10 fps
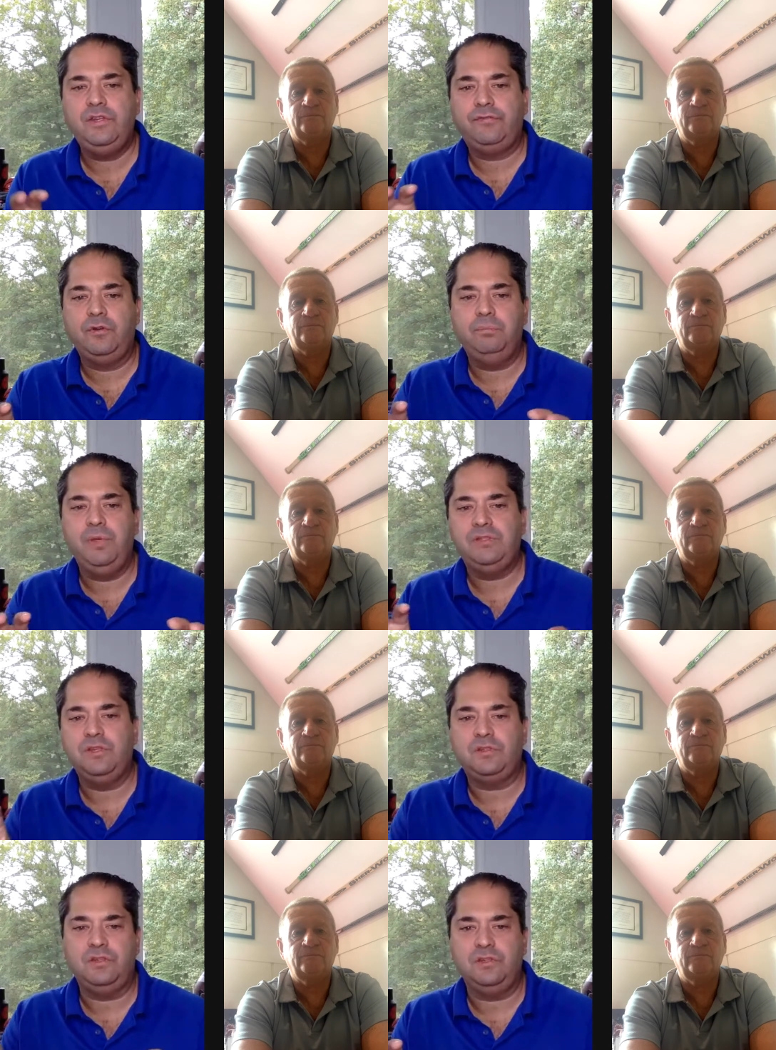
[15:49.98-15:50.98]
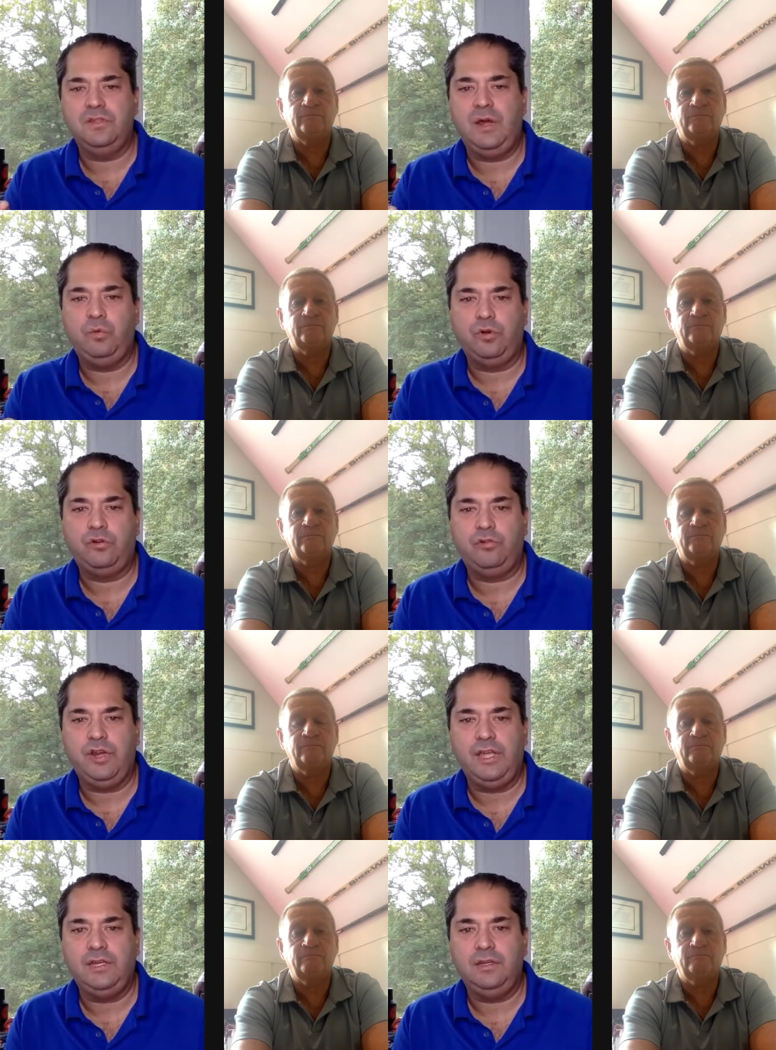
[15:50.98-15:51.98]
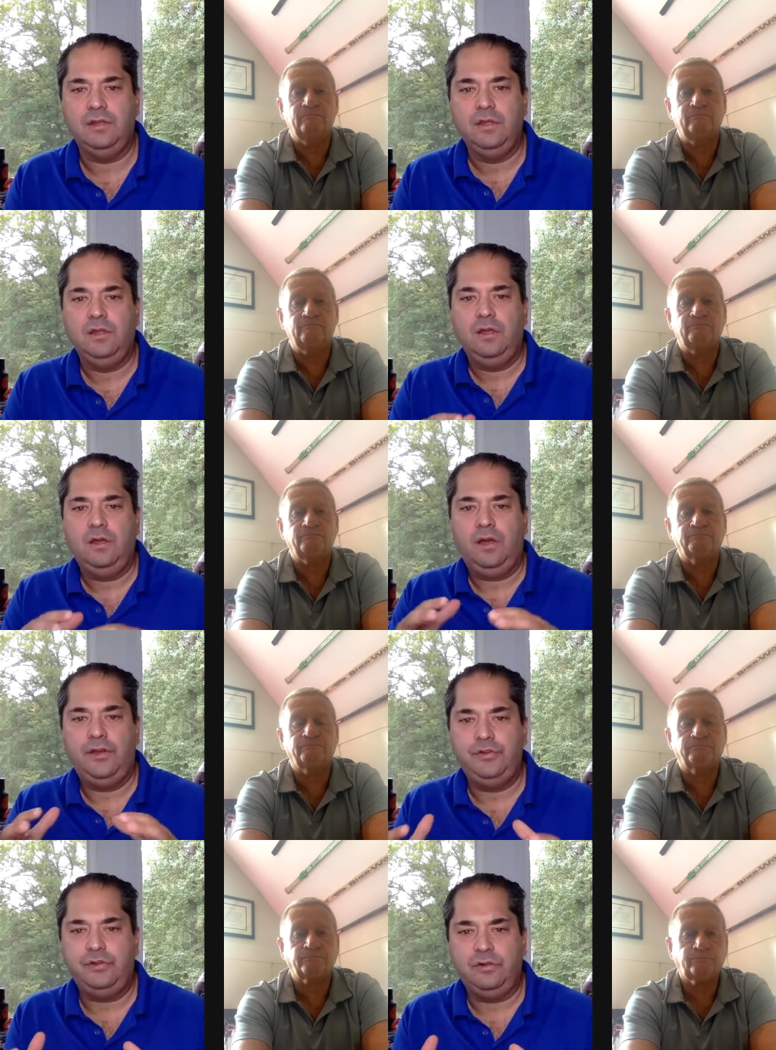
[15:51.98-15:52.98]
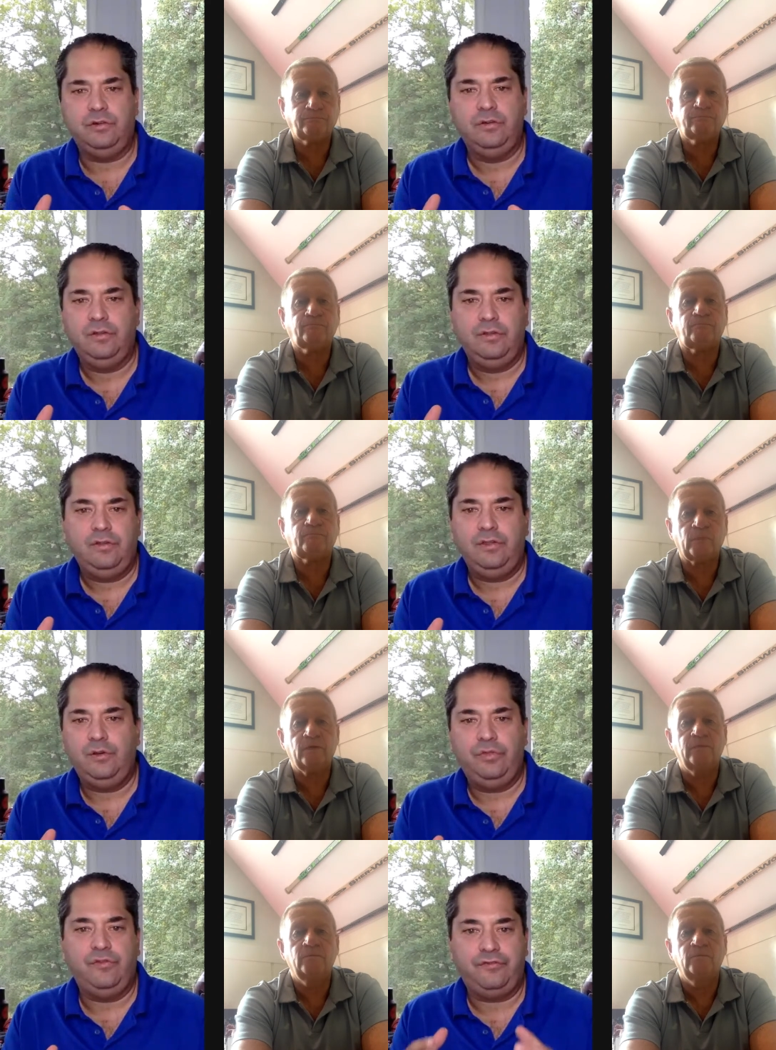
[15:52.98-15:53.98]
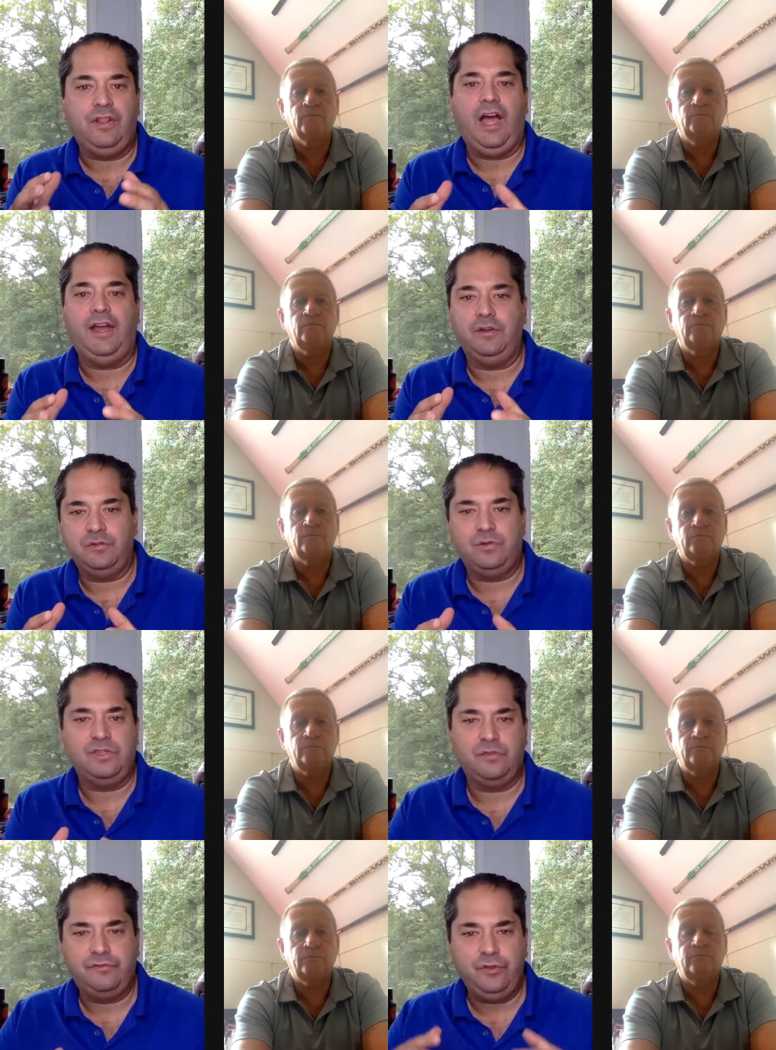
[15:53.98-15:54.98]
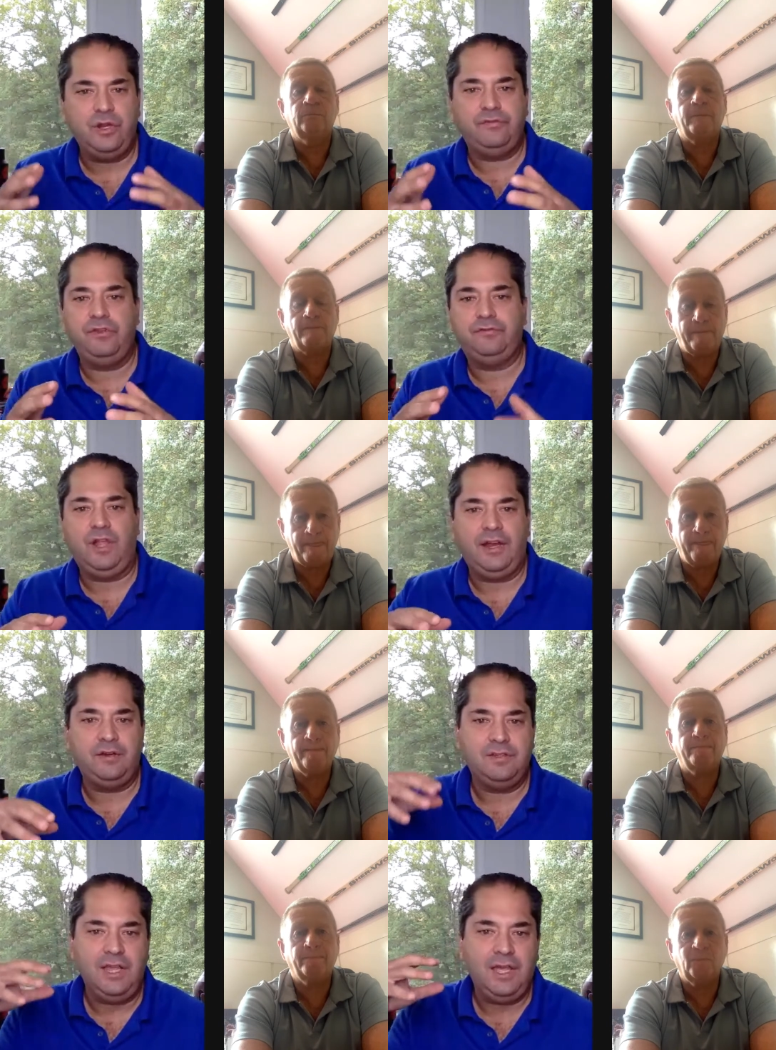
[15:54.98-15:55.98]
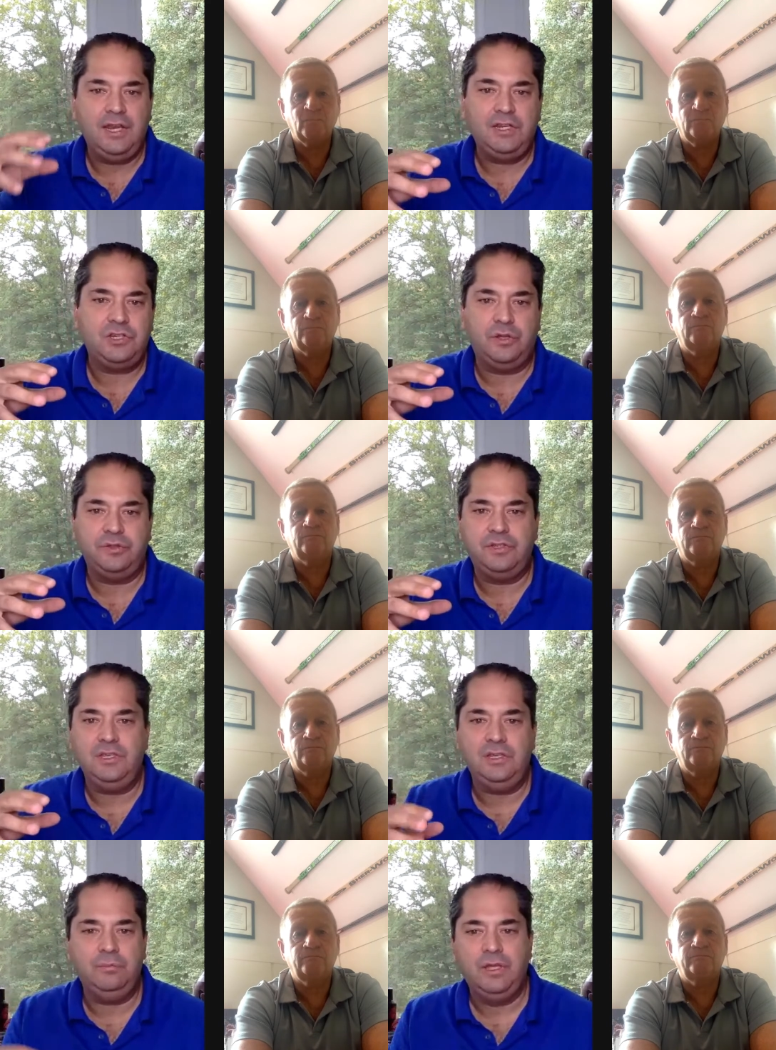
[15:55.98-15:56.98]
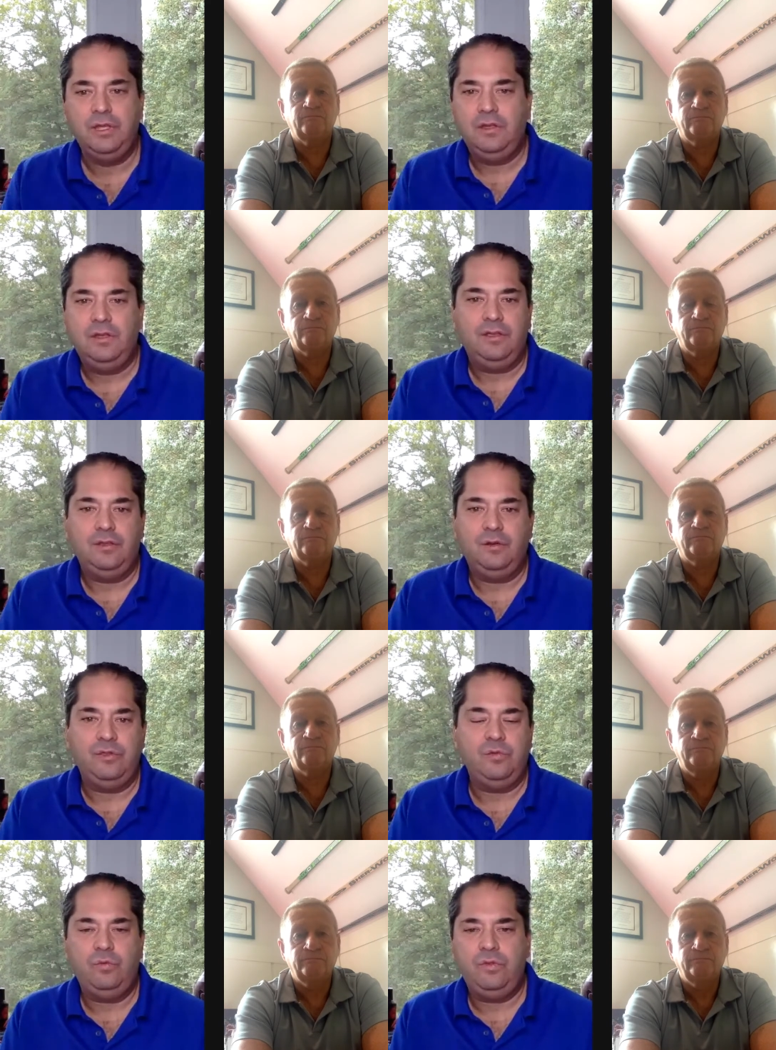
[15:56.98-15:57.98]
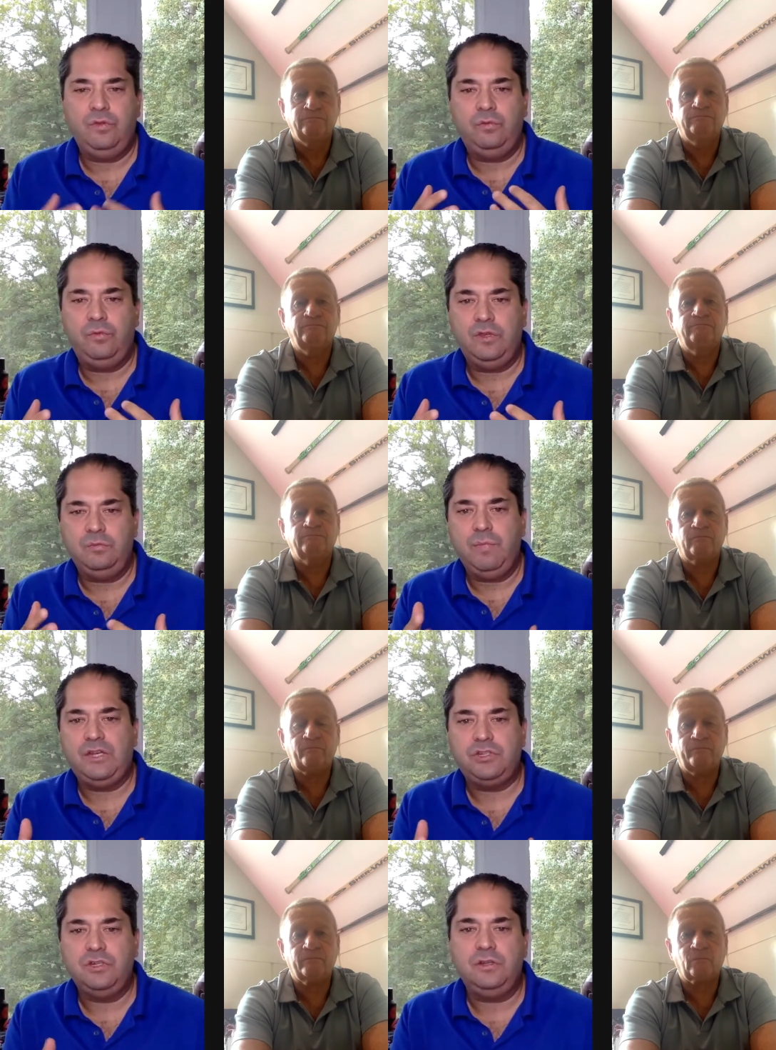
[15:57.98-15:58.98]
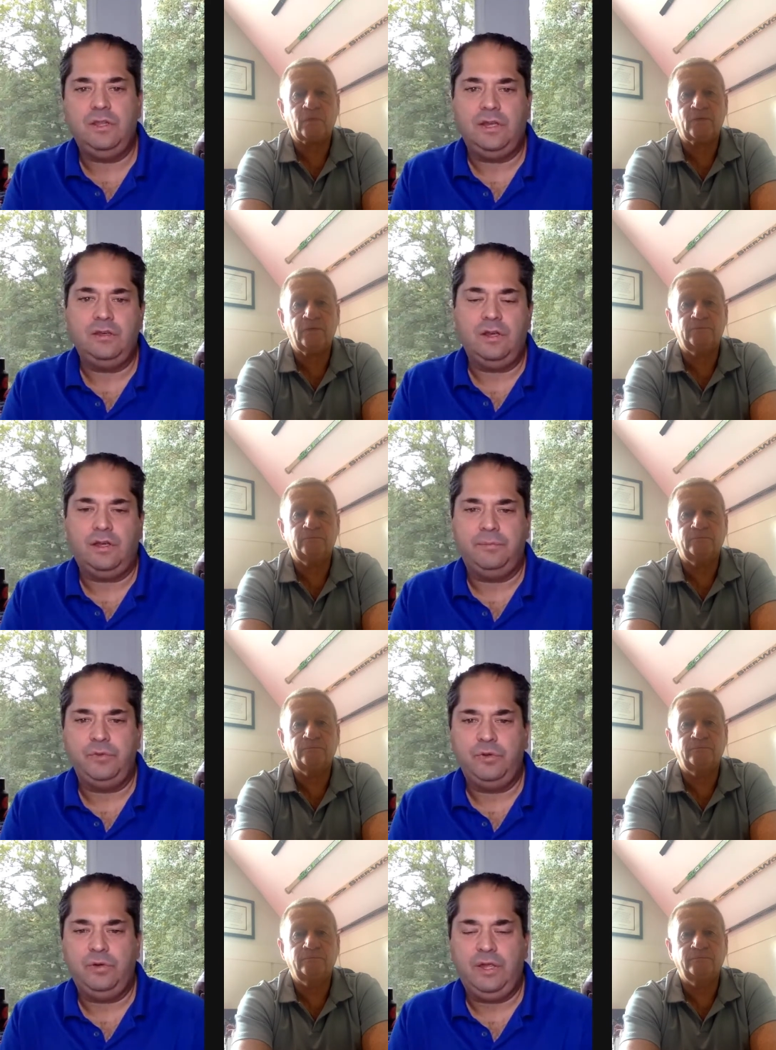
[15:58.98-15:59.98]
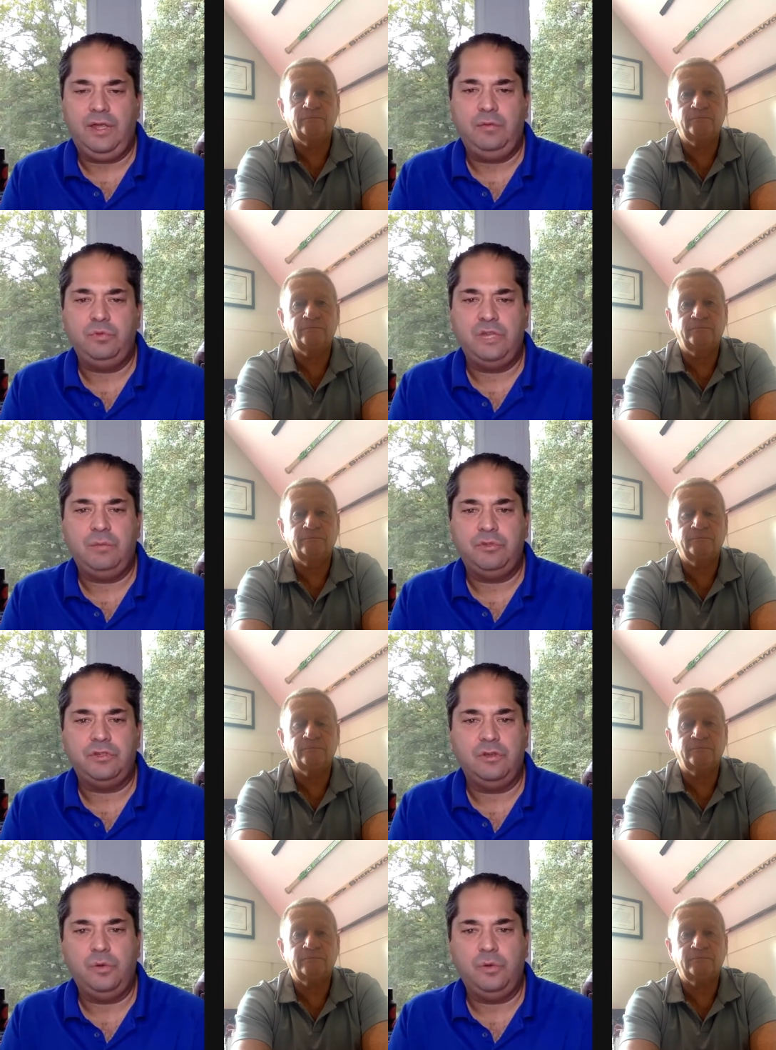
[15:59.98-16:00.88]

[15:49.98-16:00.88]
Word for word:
Speaker 1: the different businesses that were created under you know the flyers right the philadelphia flyers the nhl team you know, he mentioned that um, Ed was able to